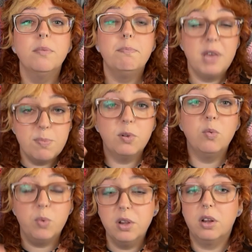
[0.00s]
People
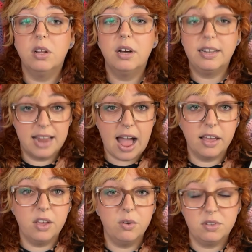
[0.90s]
will attack
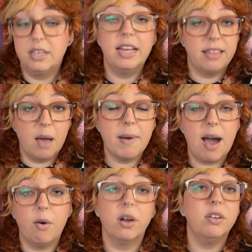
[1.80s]
you to get that
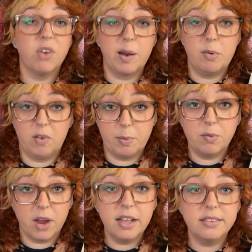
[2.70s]
power and try to move up the
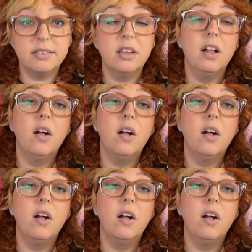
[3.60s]
ranks.